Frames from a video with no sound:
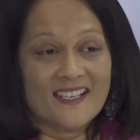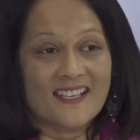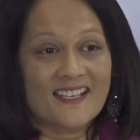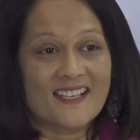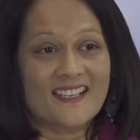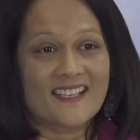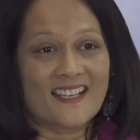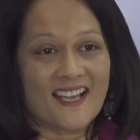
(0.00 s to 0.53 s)

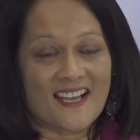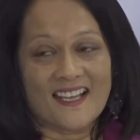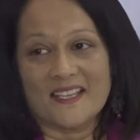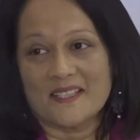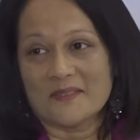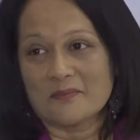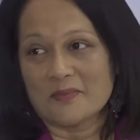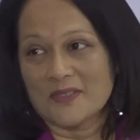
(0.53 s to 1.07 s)
and
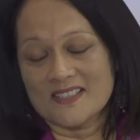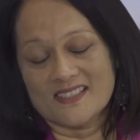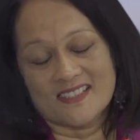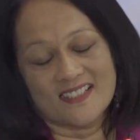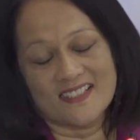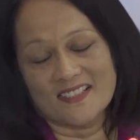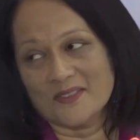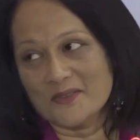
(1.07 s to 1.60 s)
I
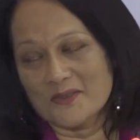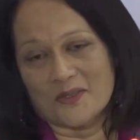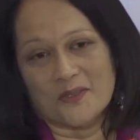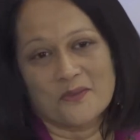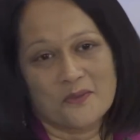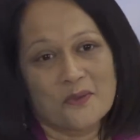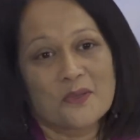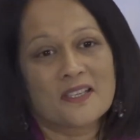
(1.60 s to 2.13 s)
personally
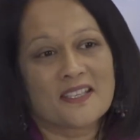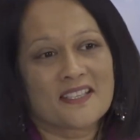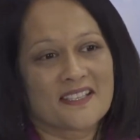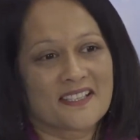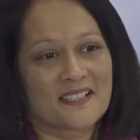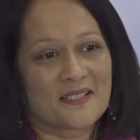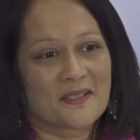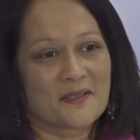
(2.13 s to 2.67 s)
enjoyed
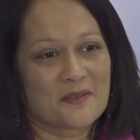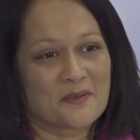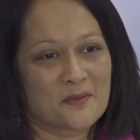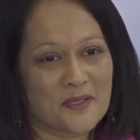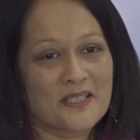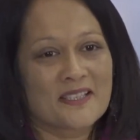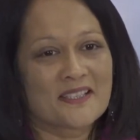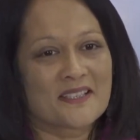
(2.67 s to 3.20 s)
working uh,
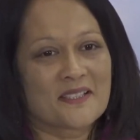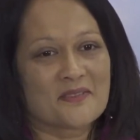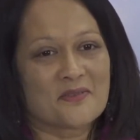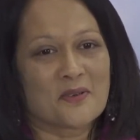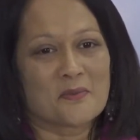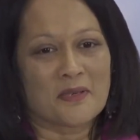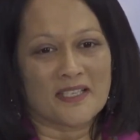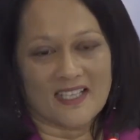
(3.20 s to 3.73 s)
with the
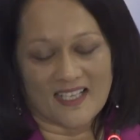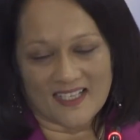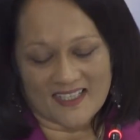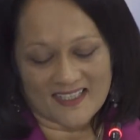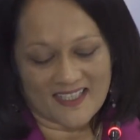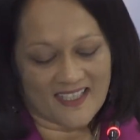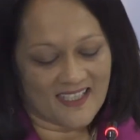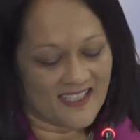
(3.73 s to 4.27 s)
former
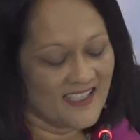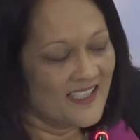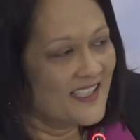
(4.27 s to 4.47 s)
director,